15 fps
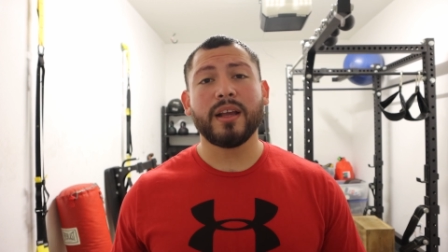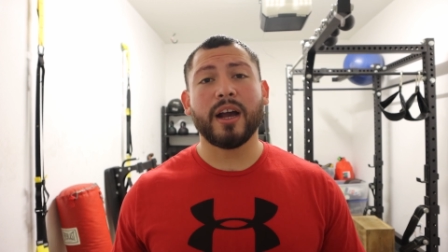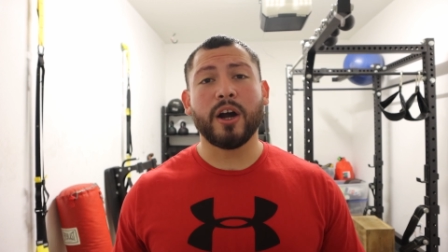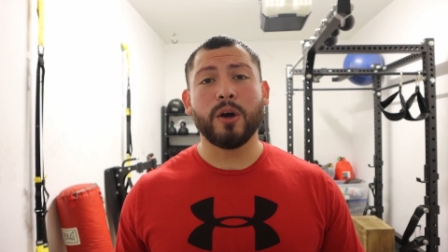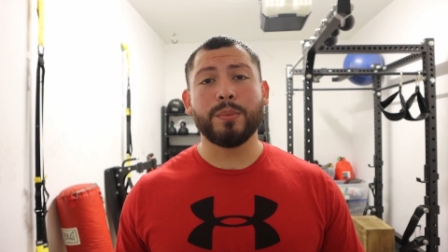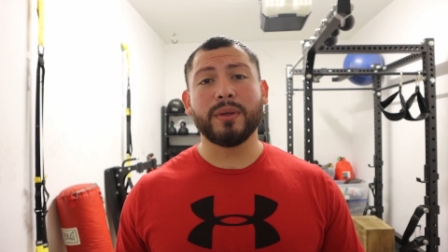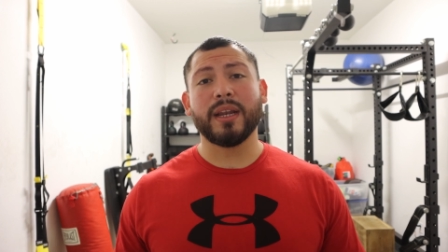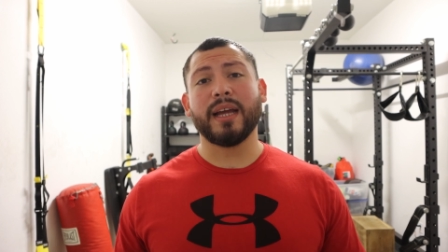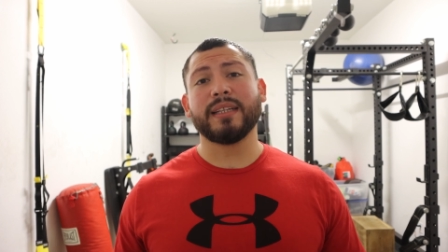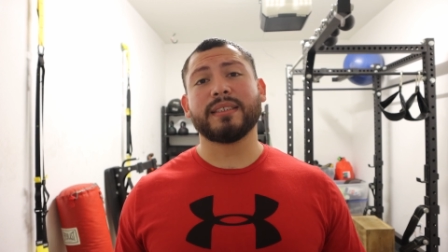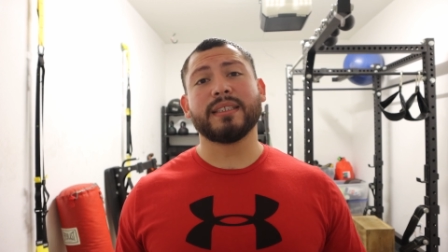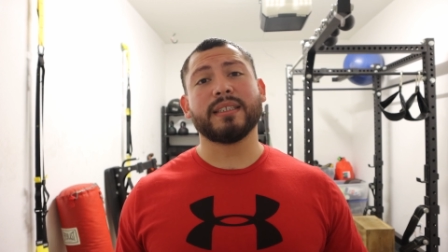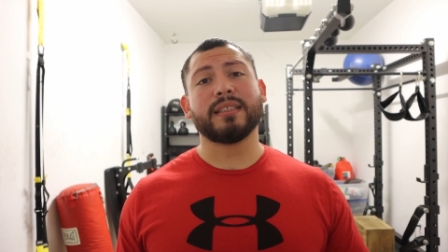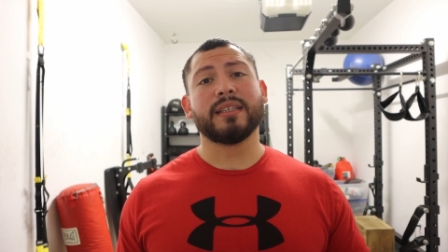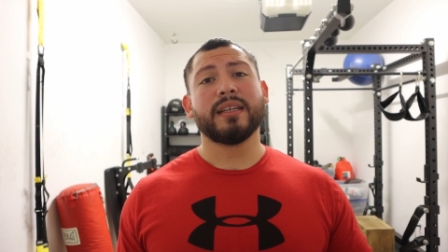I hope you liked
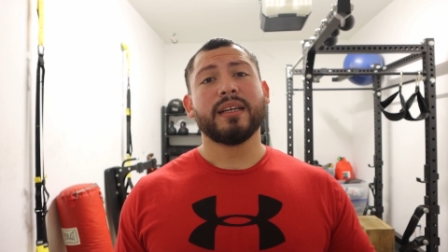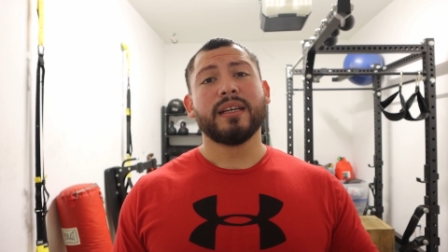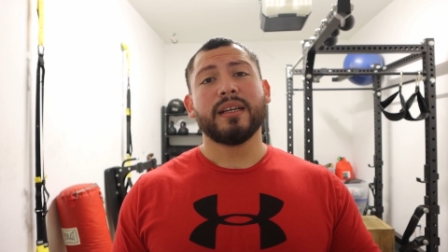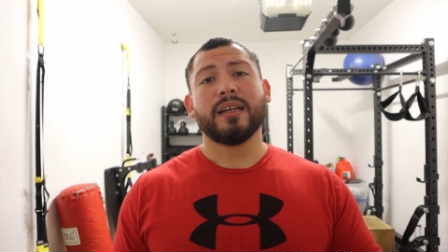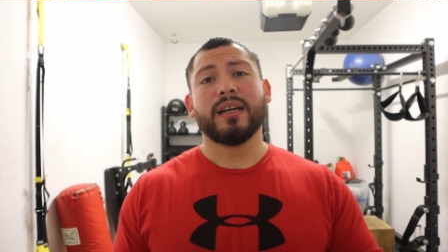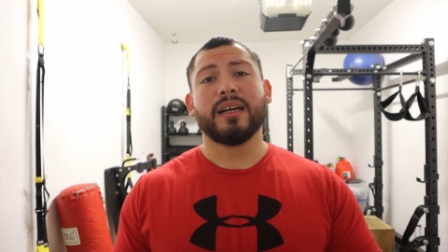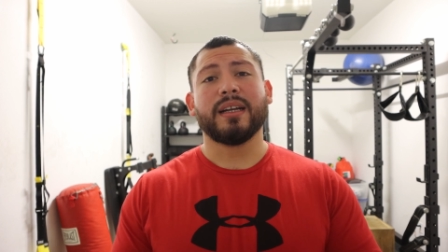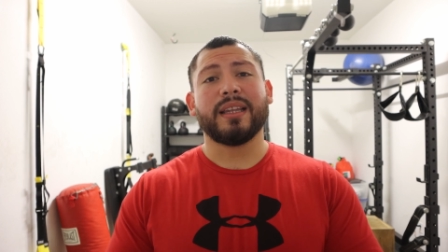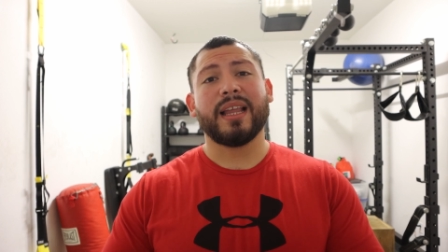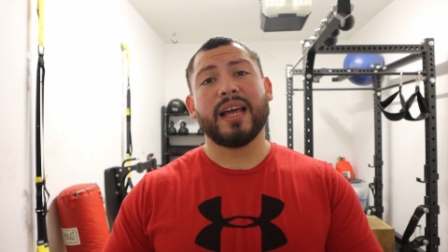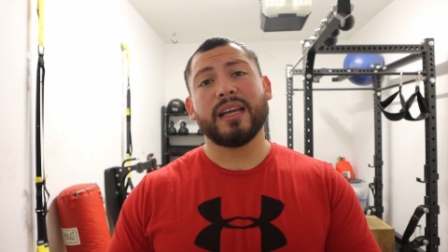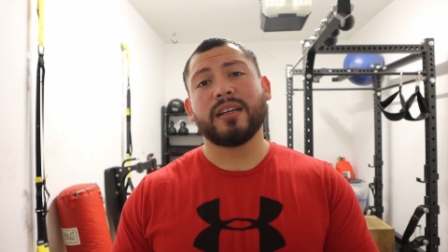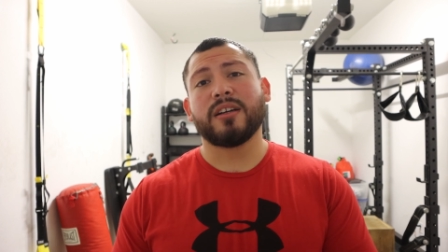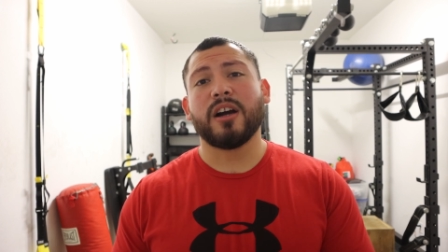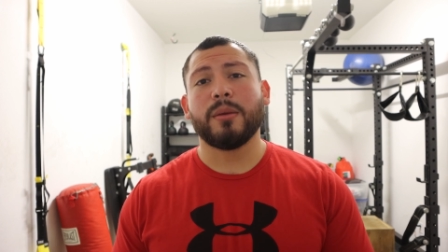it.
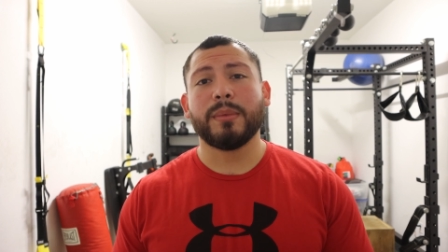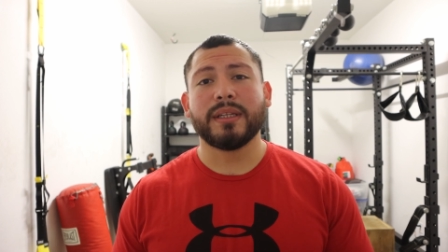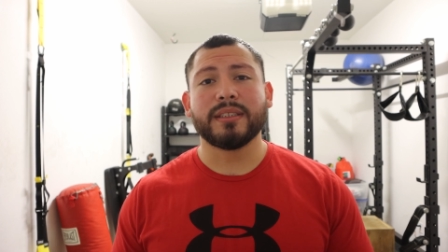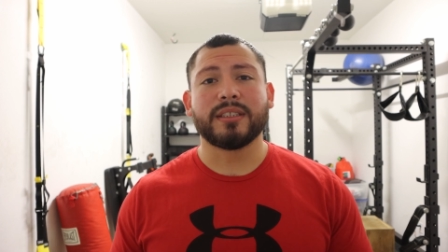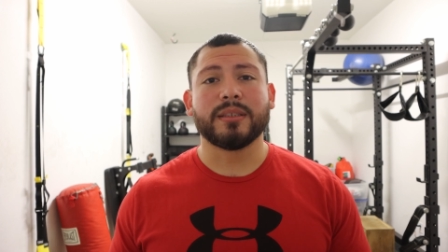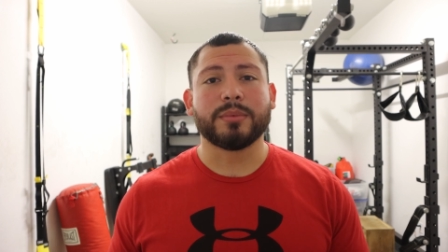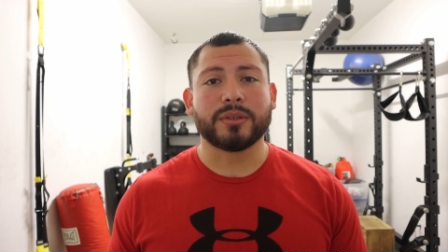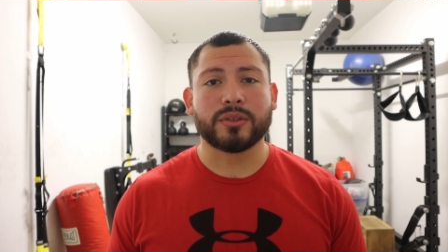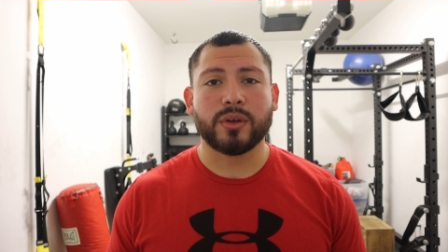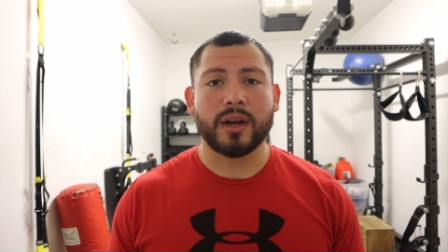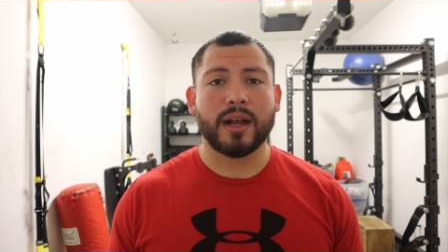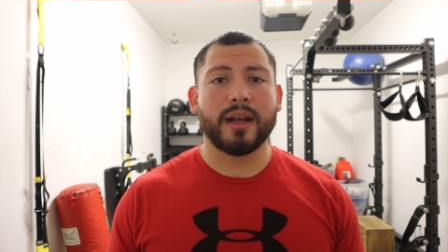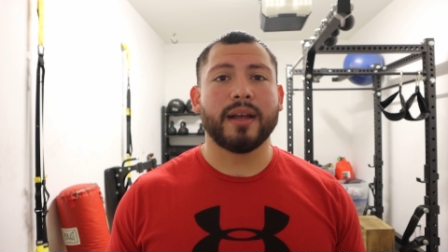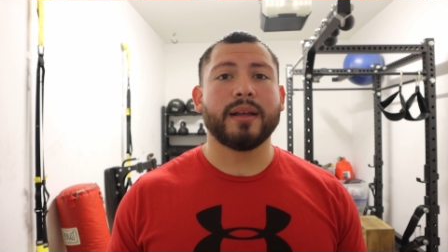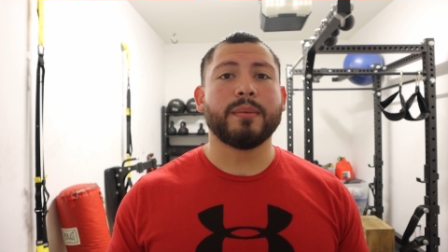Like, comment,
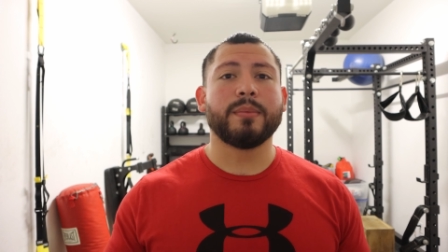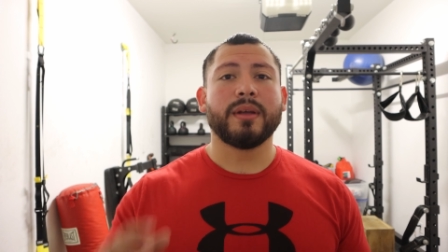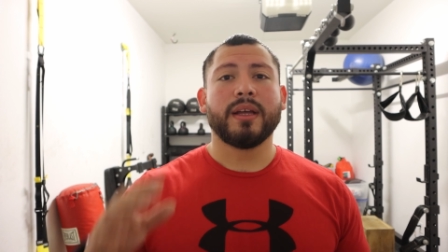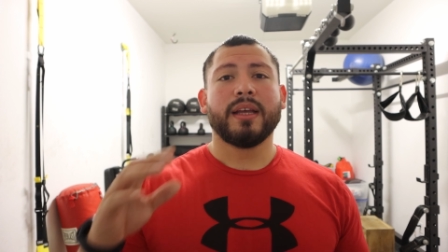subscribe.